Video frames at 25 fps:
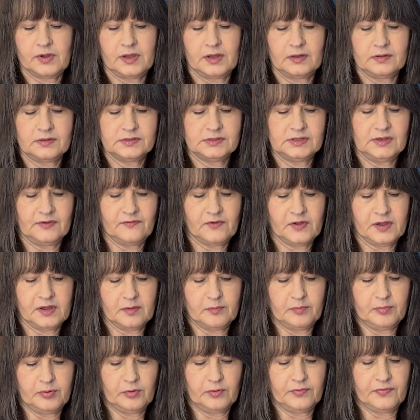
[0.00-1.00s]
and see if I
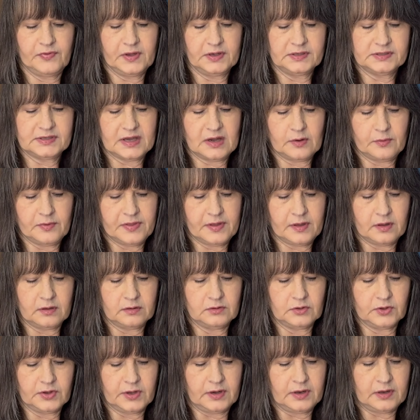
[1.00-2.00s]
can pull things out without
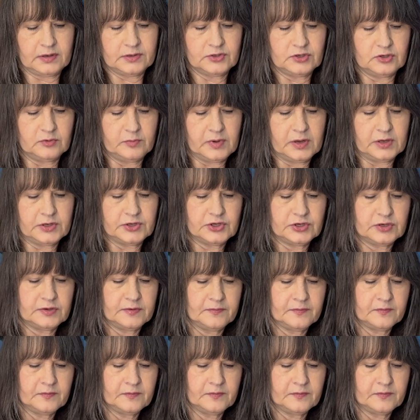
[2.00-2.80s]
looking at too much.